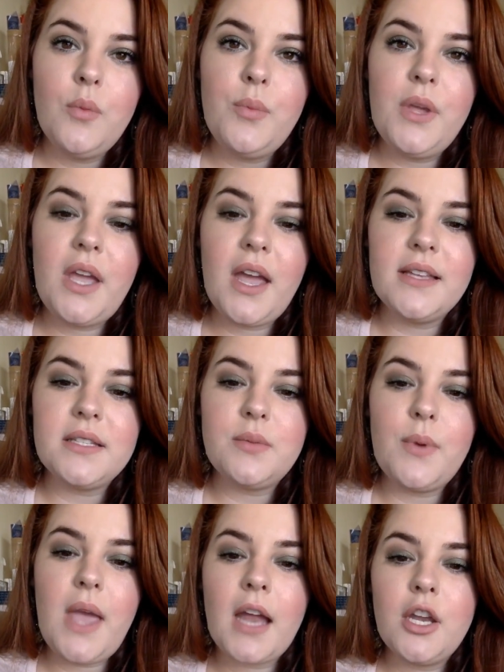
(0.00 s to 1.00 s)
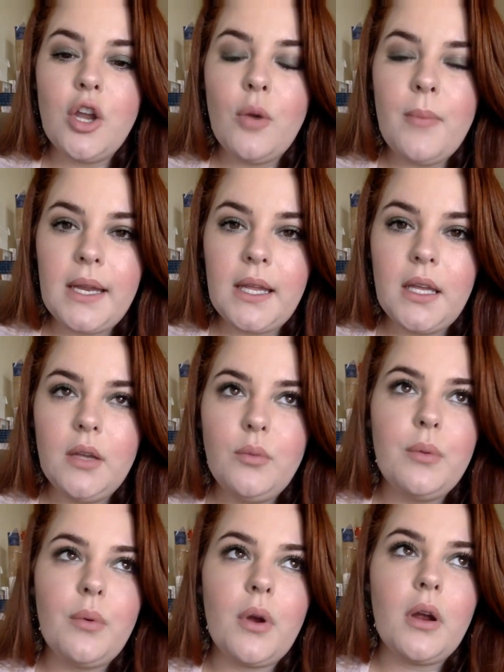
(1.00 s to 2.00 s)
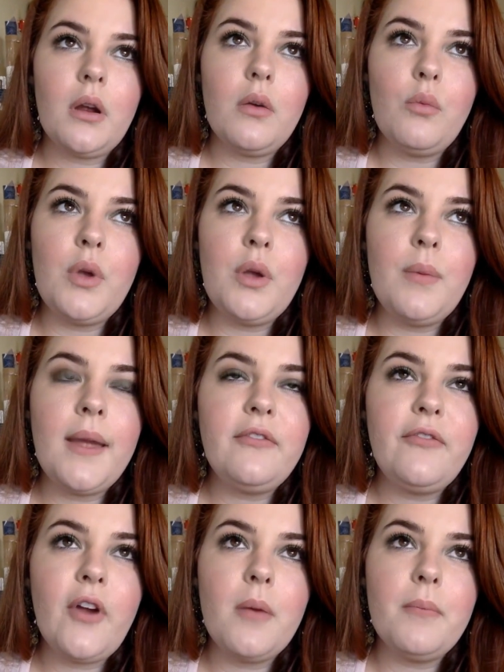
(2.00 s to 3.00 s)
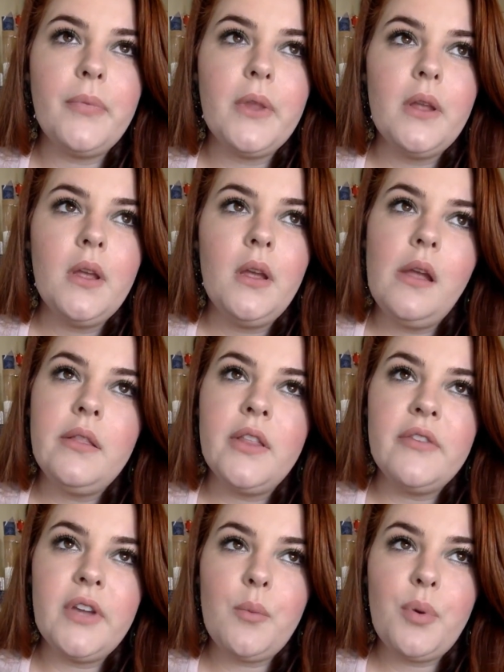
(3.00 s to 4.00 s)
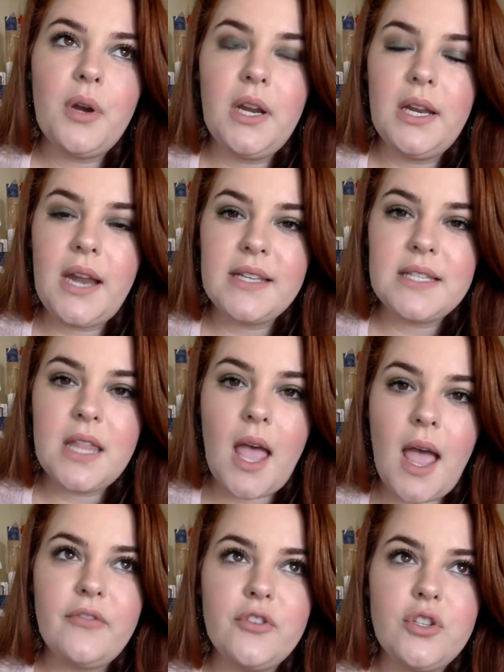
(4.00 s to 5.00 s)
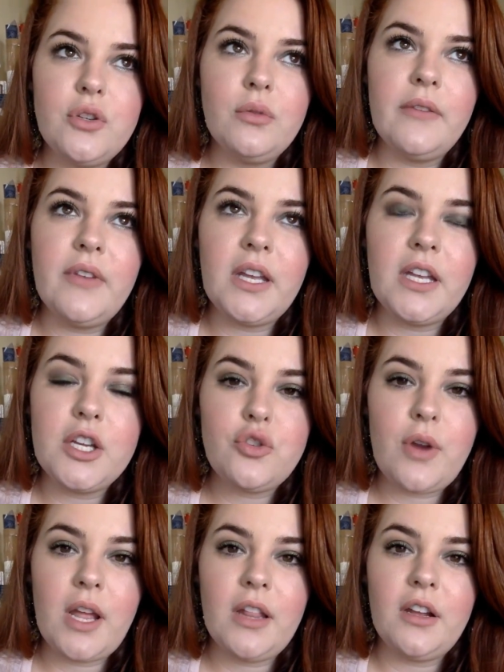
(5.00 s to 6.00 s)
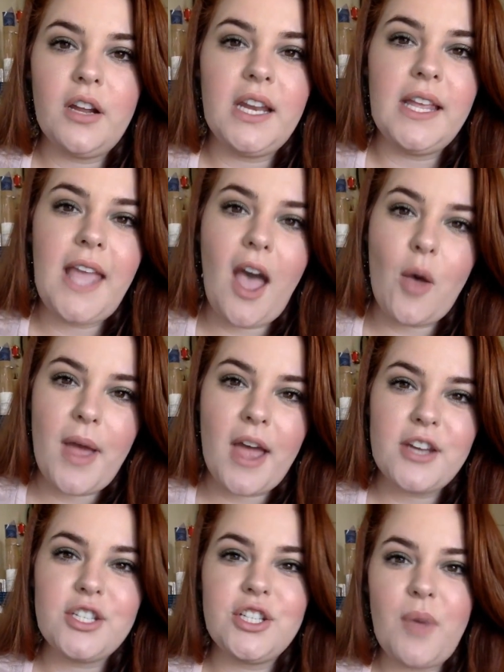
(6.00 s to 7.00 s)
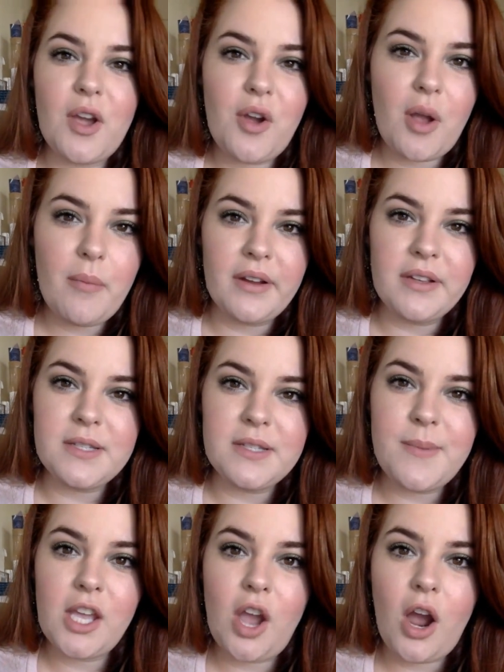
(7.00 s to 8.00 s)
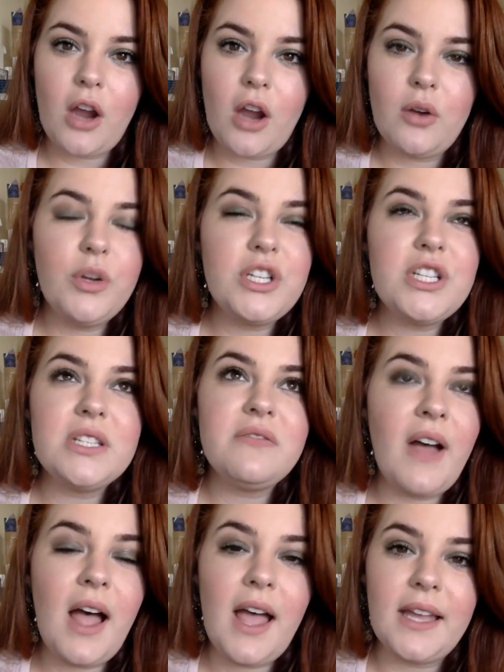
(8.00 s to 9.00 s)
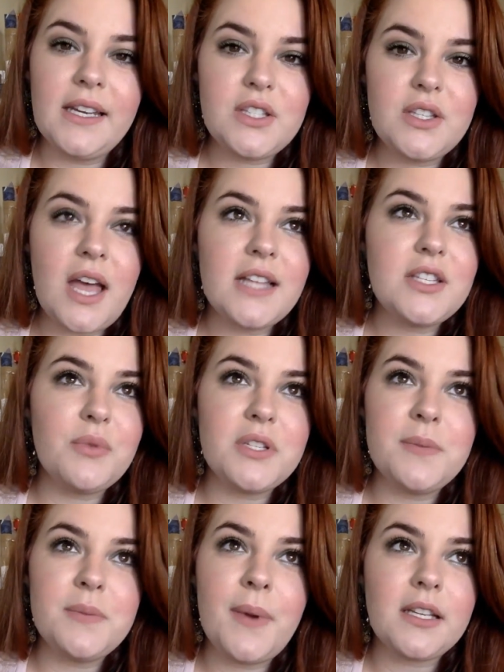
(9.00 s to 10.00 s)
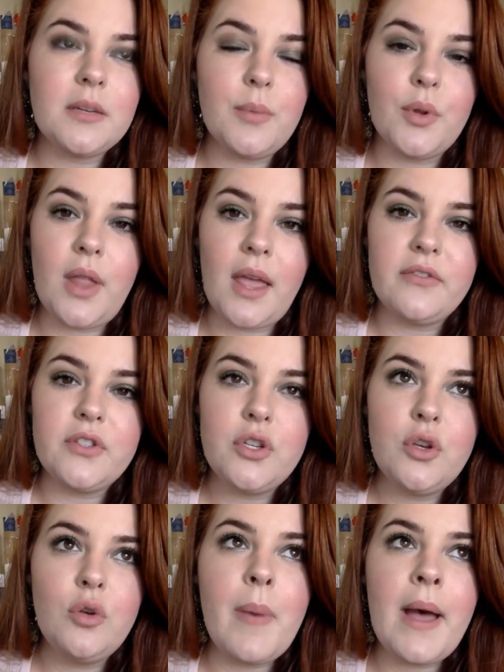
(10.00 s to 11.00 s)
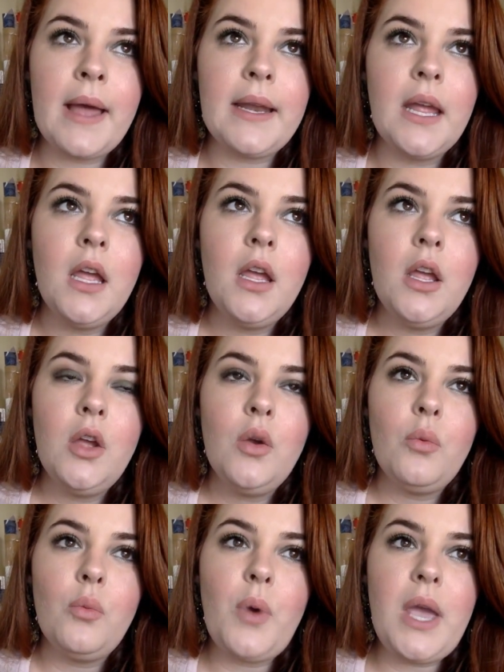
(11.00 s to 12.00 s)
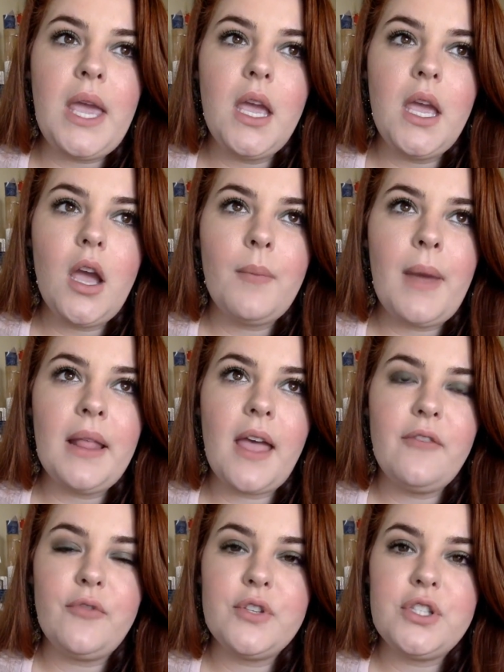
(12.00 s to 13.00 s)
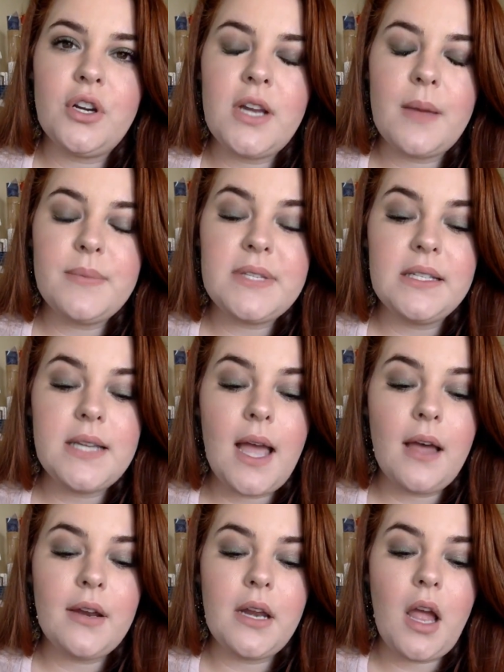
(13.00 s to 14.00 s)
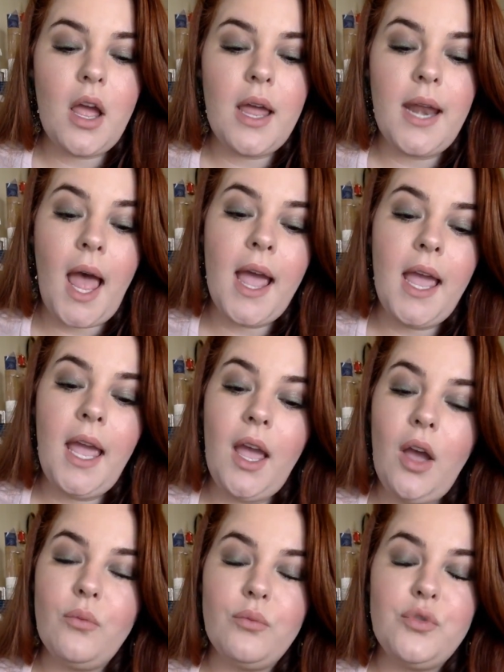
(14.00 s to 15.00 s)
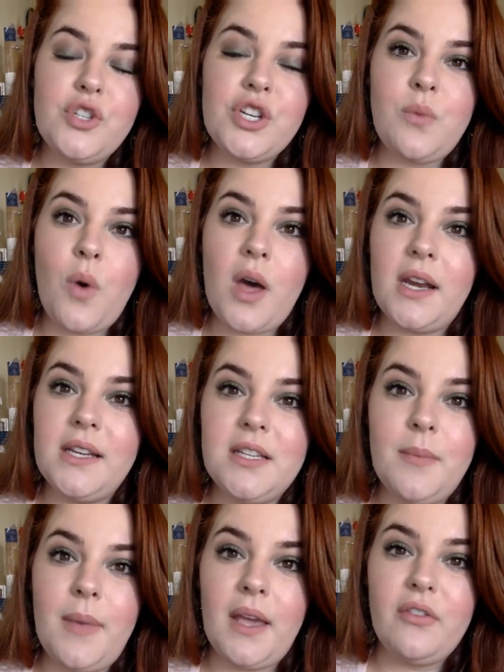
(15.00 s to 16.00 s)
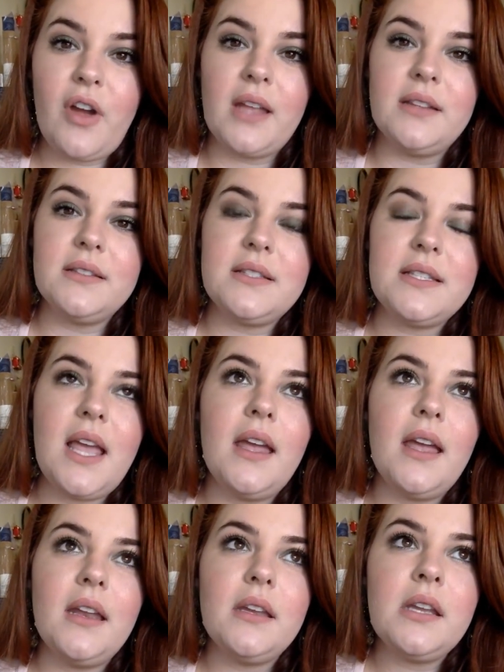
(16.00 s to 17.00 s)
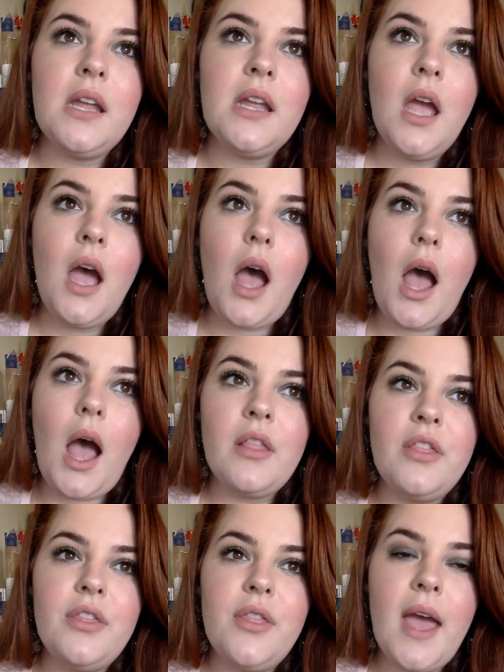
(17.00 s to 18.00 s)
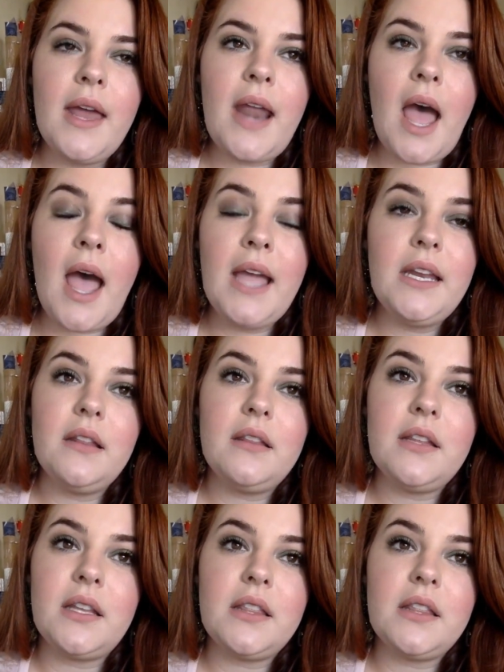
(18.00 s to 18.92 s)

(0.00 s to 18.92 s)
Because we had no money, we went from living a pretty nice life to living in a trailer in a cow pasture in my grandparents' backyard, which is fine. That's a respectable life too, but my life was turned upside down, and I just wanted to make friends, and I didn't think